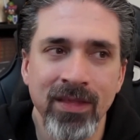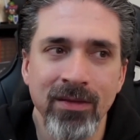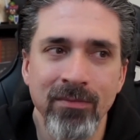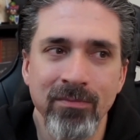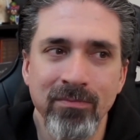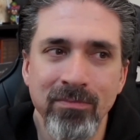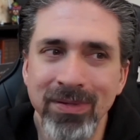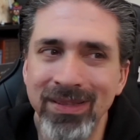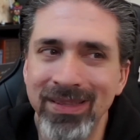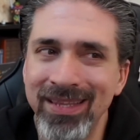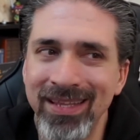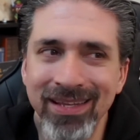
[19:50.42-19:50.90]

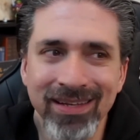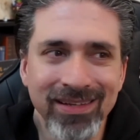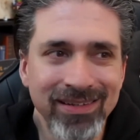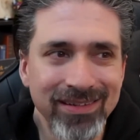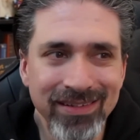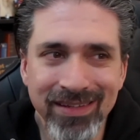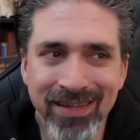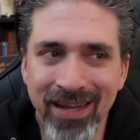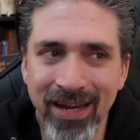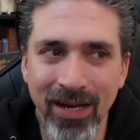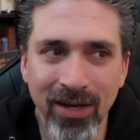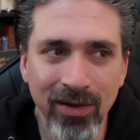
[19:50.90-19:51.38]
But then,
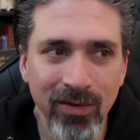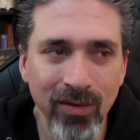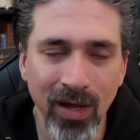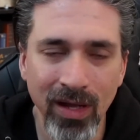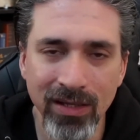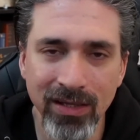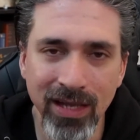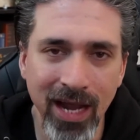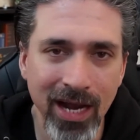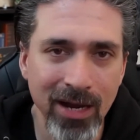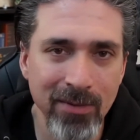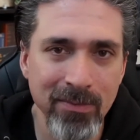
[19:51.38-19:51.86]
you know, a
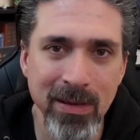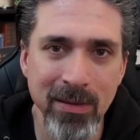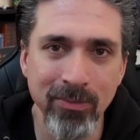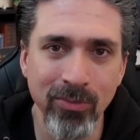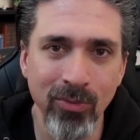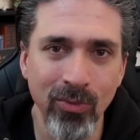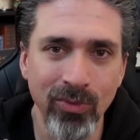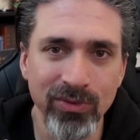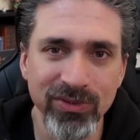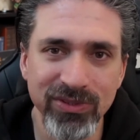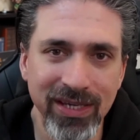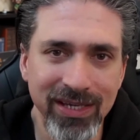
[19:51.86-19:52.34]
lot of
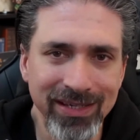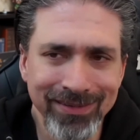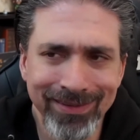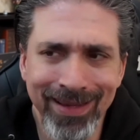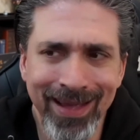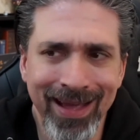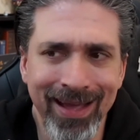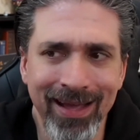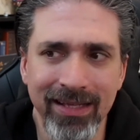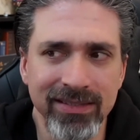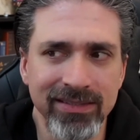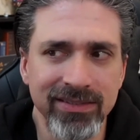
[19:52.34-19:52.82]
people will say,
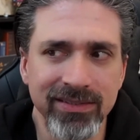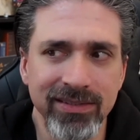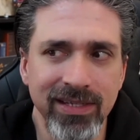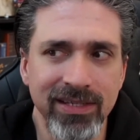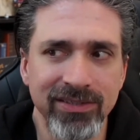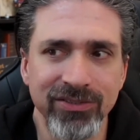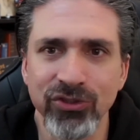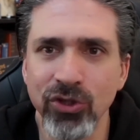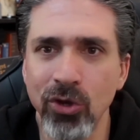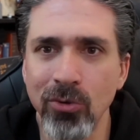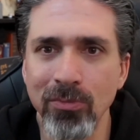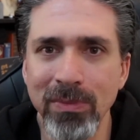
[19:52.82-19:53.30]
yeah,
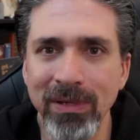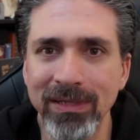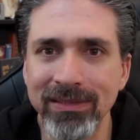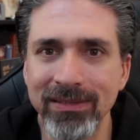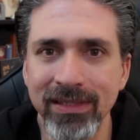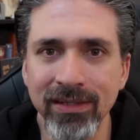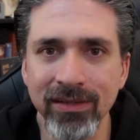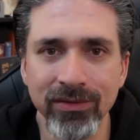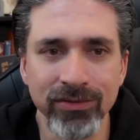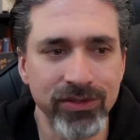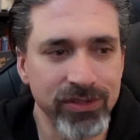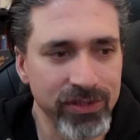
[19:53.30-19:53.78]
it's no big
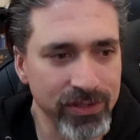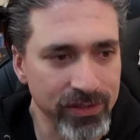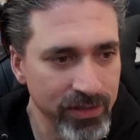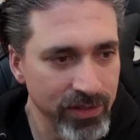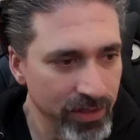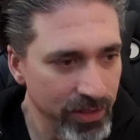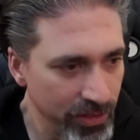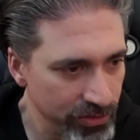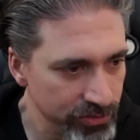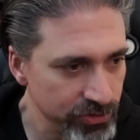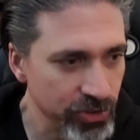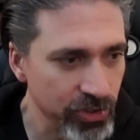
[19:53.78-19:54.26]
deal to
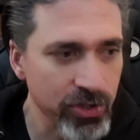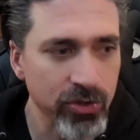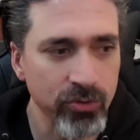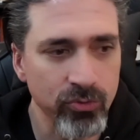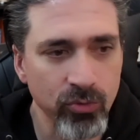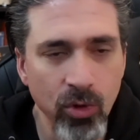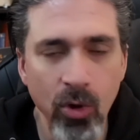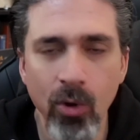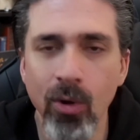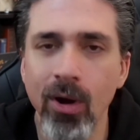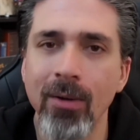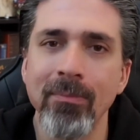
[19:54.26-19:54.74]

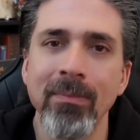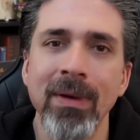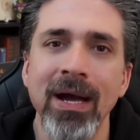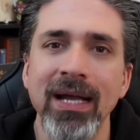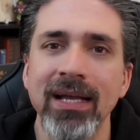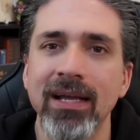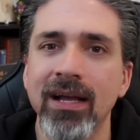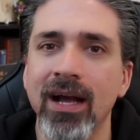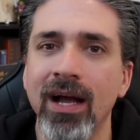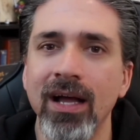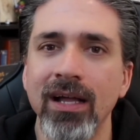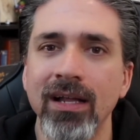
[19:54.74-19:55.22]
throw up my
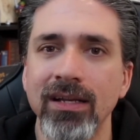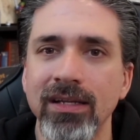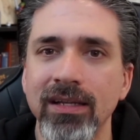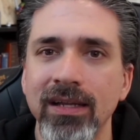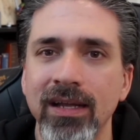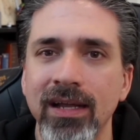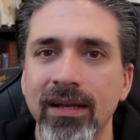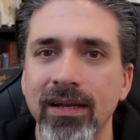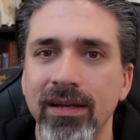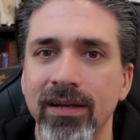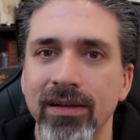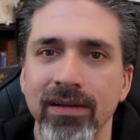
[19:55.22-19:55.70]

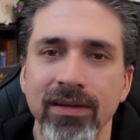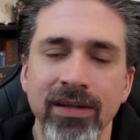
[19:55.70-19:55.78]
content,